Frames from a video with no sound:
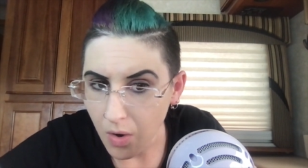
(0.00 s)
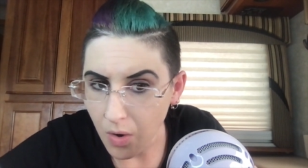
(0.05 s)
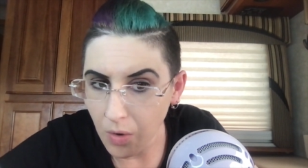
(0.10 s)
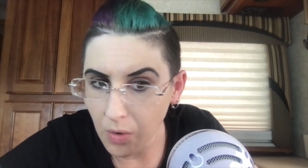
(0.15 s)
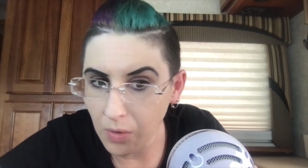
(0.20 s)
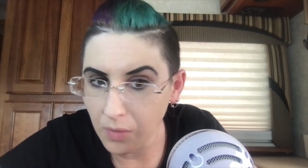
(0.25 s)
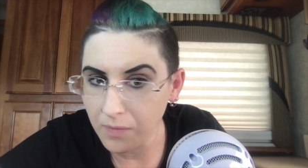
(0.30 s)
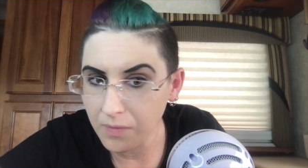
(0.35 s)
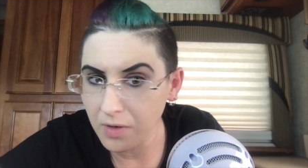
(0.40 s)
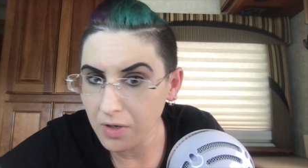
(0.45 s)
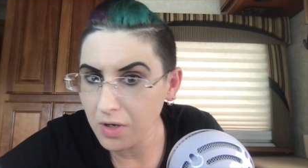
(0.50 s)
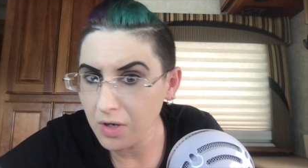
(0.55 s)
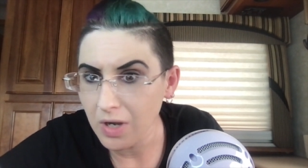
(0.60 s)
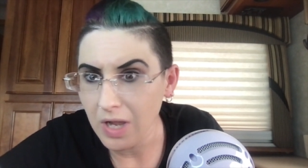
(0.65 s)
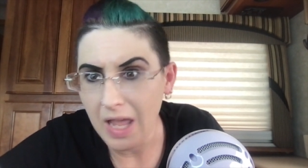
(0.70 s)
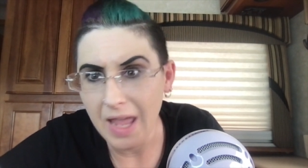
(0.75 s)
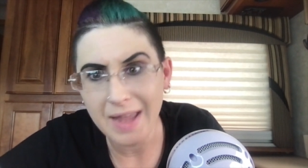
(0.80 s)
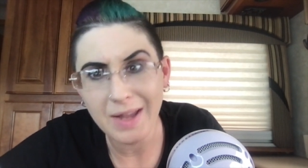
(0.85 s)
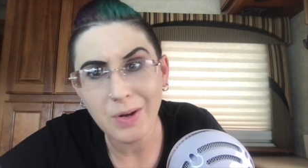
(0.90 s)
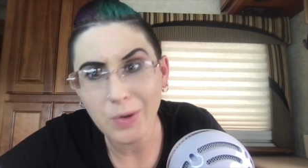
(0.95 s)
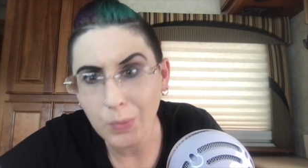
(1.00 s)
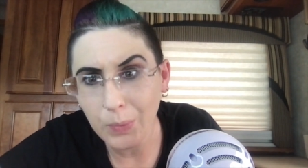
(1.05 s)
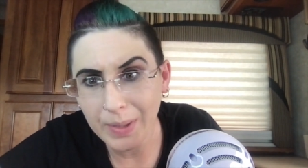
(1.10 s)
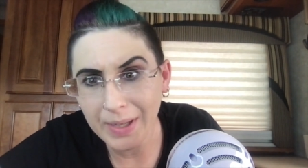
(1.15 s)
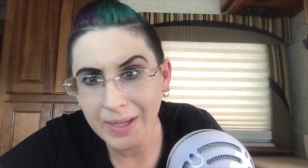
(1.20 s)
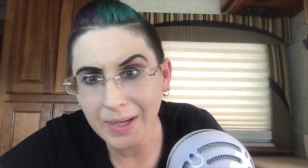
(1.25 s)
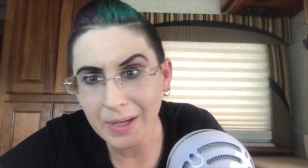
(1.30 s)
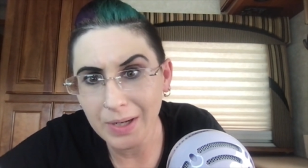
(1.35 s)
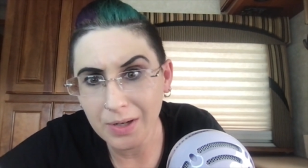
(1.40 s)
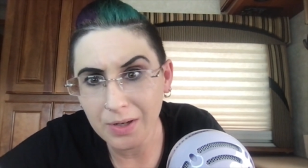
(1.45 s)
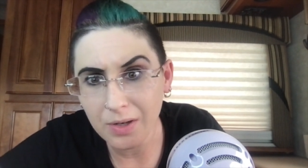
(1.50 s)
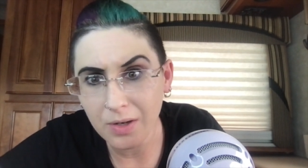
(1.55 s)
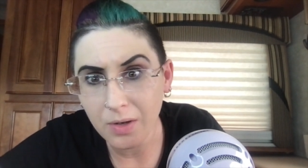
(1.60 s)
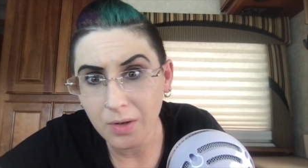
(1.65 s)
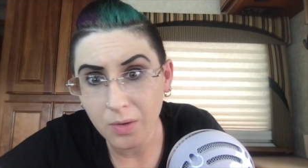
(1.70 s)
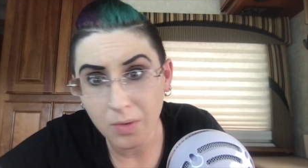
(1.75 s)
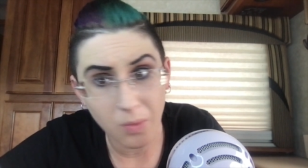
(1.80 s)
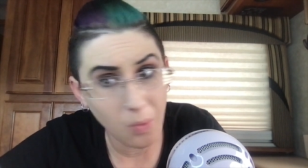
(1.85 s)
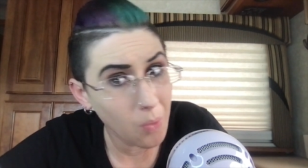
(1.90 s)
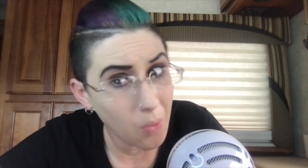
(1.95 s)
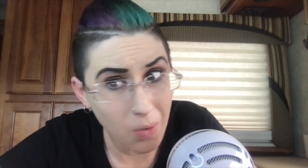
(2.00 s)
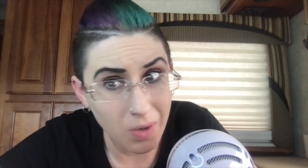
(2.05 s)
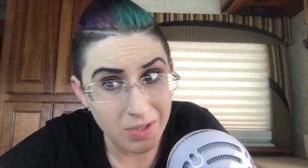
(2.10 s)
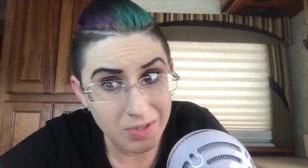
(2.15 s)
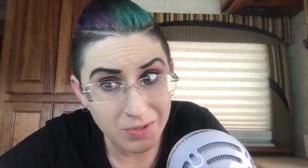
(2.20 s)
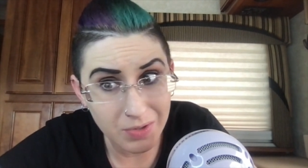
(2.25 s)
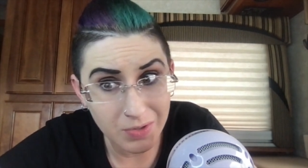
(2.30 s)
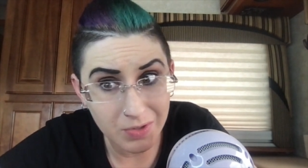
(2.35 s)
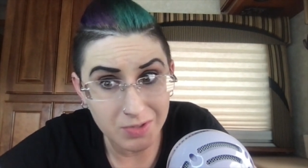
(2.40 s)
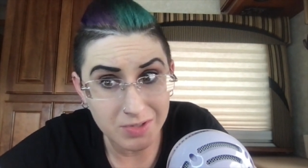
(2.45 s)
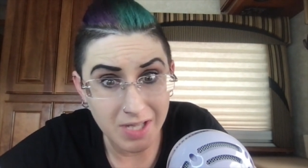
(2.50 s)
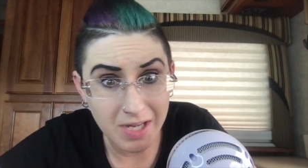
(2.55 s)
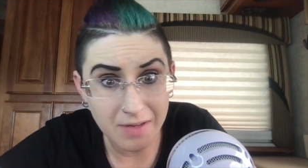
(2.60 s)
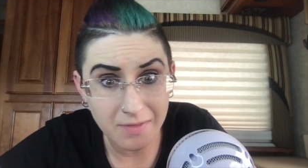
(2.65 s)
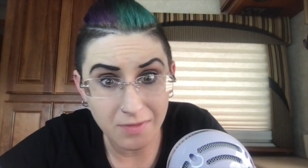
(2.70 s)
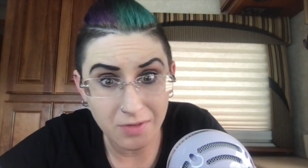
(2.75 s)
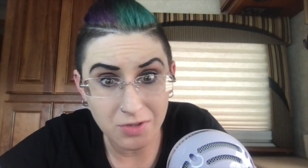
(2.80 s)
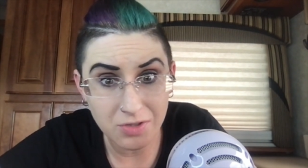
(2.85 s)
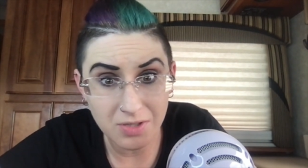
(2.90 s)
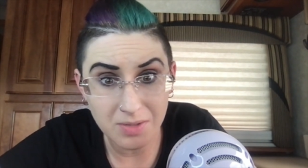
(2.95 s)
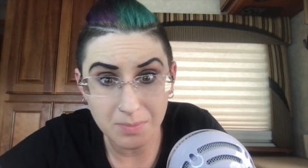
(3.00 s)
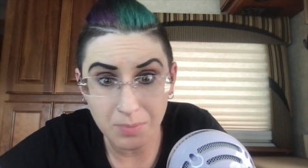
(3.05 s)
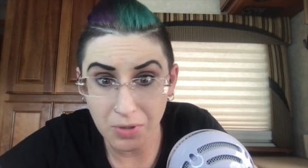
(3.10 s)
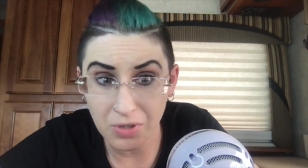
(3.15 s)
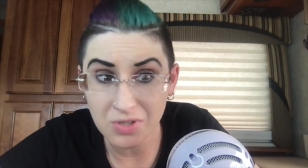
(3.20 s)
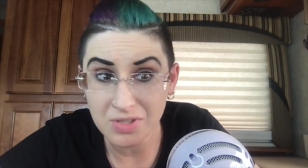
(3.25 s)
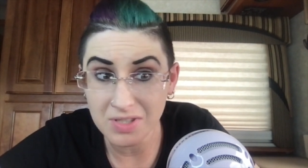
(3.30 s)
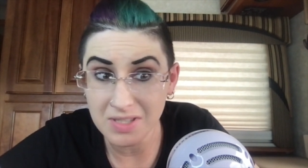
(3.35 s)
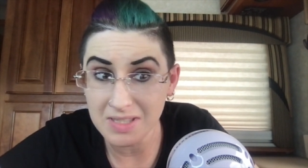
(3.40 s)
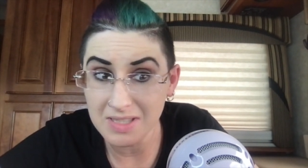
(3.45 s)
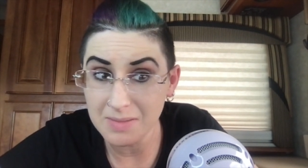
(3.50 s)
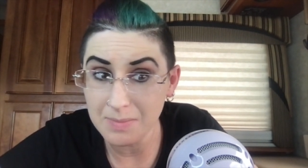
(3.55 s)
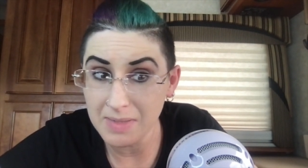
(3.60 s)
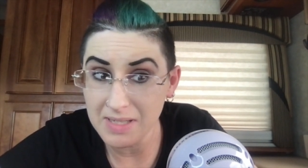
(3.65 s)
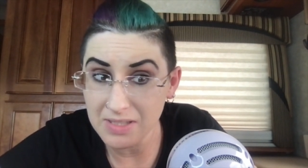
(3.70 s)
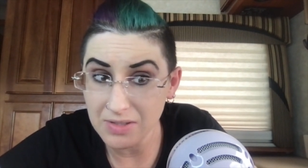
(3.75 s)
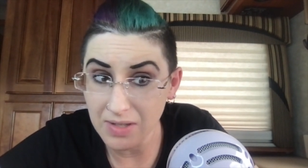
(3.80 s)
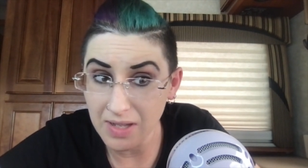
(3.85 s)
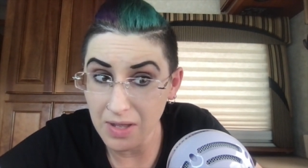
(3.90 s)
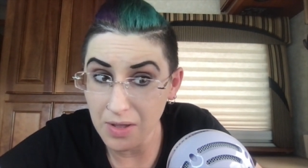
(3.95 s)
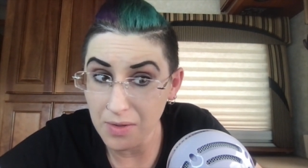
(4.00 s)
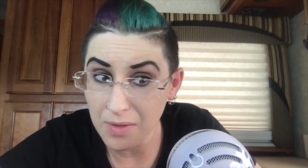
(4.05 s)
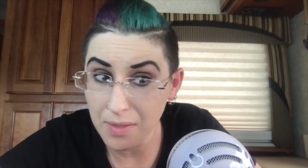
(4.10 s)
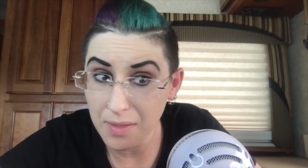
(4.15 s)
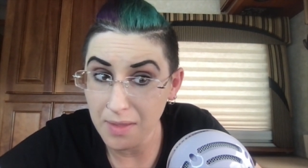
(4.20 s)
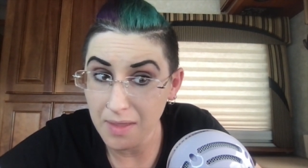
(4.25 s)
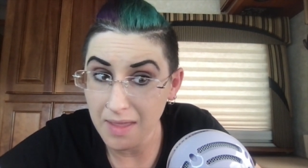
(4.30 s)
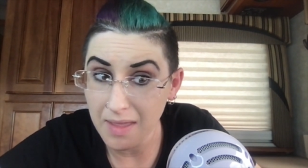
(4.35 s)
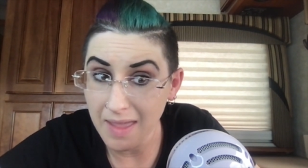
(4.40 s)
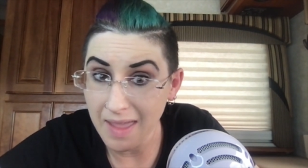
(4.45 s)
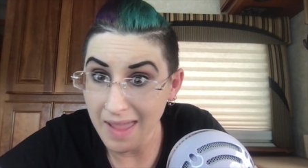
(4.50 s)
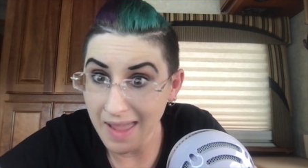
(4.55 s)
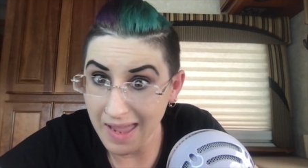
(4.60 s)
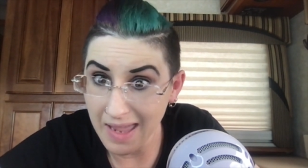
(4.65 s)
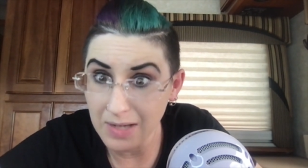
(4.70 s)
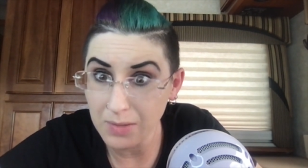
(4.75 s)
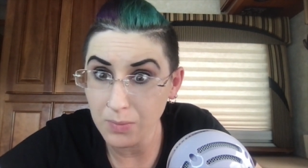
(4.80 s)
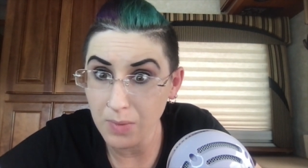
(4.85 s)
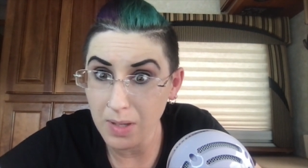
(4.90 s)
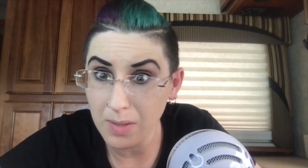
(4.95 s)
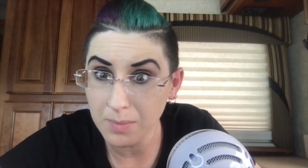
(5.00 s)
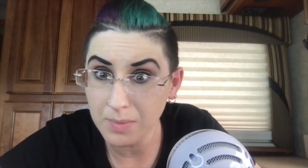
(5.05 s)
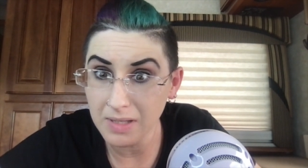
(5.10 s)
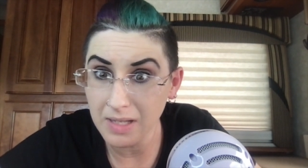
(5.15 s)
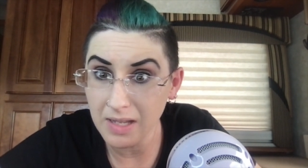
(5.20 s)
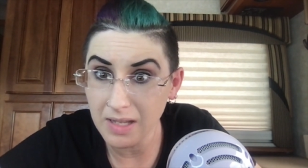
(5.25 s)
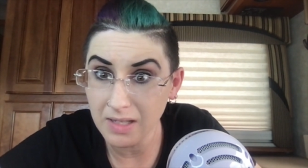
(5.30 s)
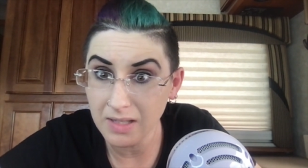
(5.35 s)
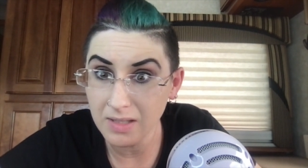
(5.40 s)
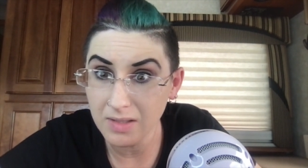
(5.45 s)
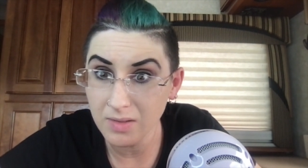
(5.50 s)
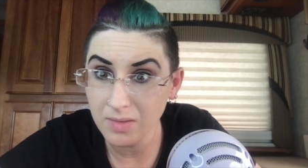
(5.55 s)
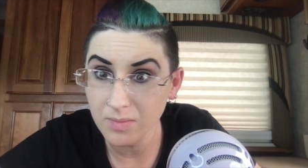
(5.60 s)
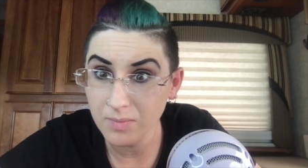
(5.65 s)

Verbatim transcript: over a queer or neurodivergent person's mental health and well being.